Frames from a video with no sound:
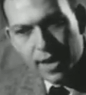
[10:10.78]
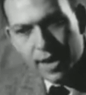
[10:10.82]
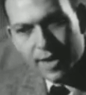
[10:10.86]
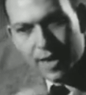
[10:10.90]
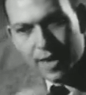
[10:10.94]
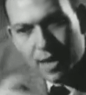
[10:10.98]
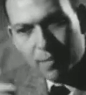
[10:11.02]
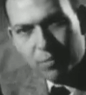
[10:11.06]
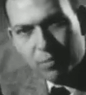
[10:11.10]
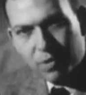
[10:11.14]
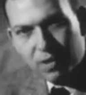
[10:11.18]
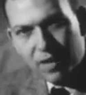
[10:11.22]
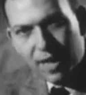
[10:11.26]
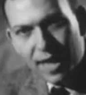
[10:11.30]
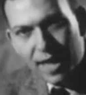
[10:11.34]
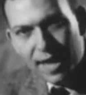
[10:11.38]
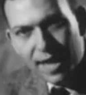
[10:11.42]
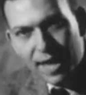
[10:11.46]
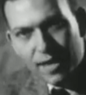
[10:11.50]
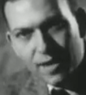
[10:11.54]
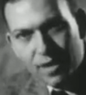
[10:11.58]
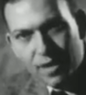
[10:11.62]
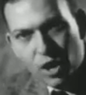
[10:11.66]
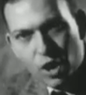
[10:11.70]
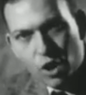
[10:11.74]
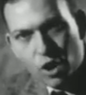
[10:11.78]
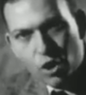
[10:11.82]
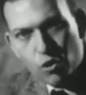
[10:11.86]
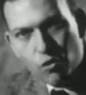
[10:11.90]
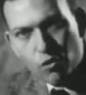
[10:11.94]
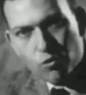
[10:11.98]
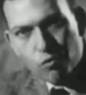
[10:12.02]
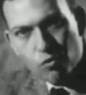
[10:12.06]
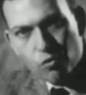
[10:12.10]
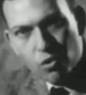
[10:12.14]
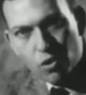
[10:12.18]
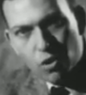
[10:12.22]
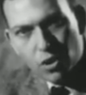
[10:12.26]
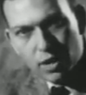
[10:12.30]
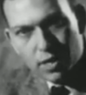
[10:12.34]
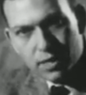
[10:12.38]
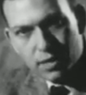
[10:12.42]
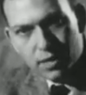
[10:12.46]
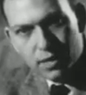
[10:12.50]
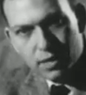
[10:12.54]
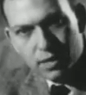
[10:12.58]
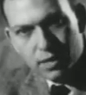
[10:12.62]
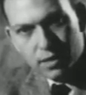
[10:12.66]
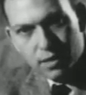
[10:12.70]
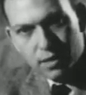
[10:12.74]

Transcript: in a plane across